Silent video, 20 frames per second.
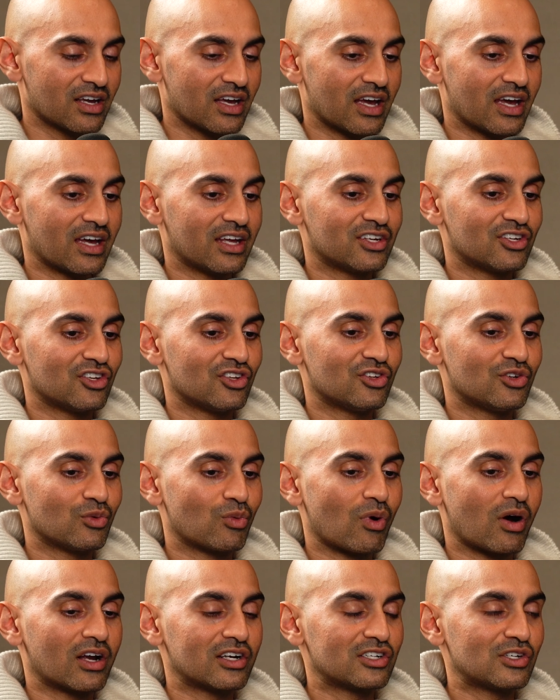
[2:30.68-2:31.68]
and you
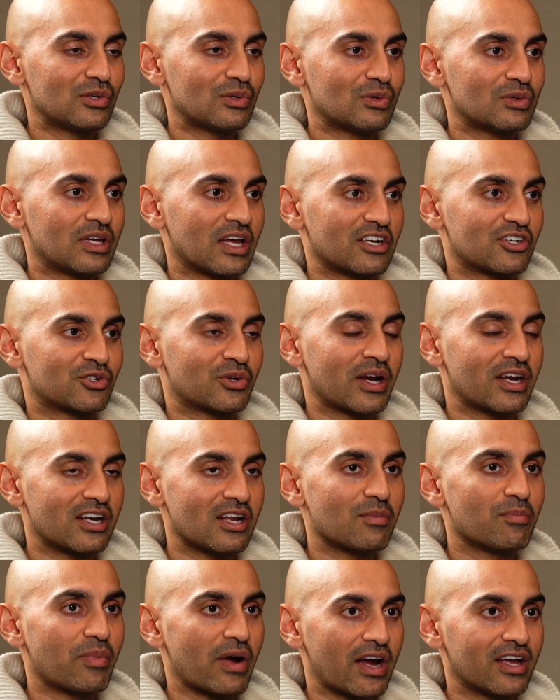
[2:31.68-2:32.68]
want to get trained
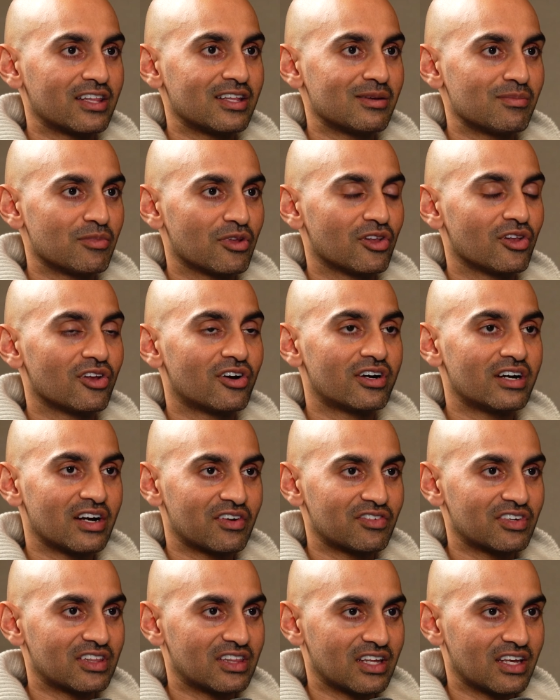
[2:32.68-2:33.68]
up by them, learn
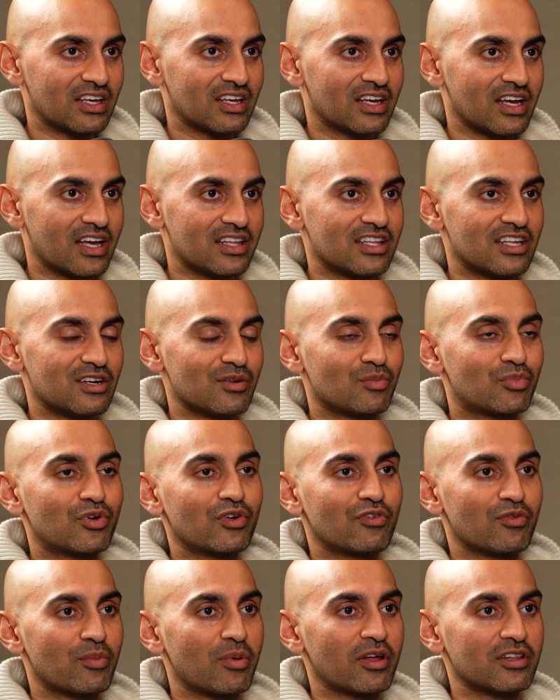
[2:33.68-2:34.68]
everything, and then
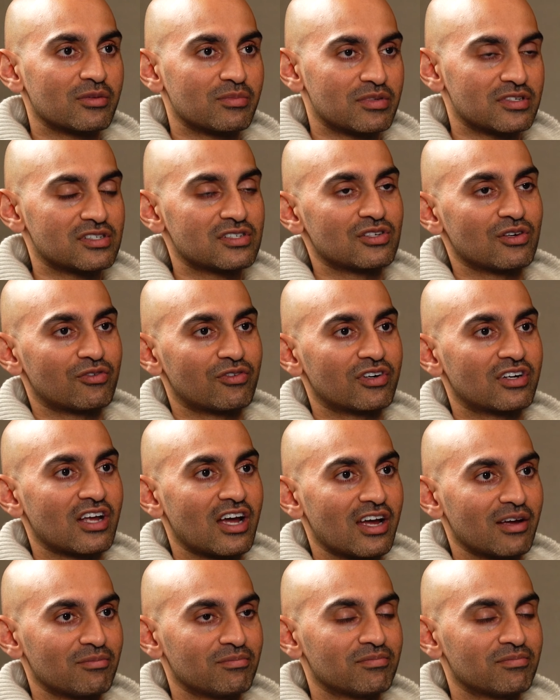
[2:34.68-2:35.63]
improve upon the business over time.